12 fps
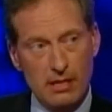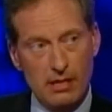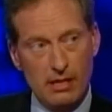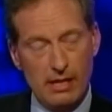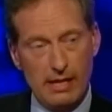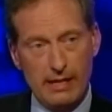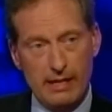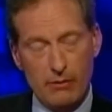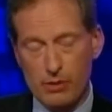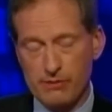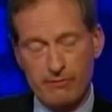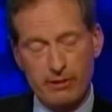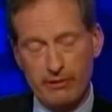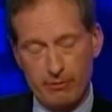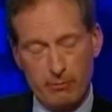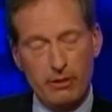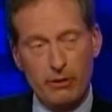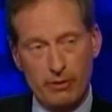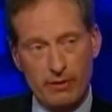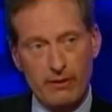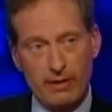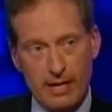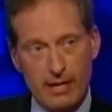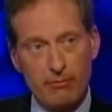I wasn't very familiar with
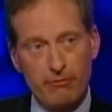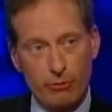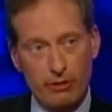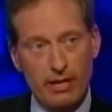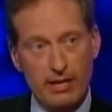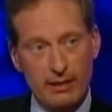al-Qaeda before 9/11.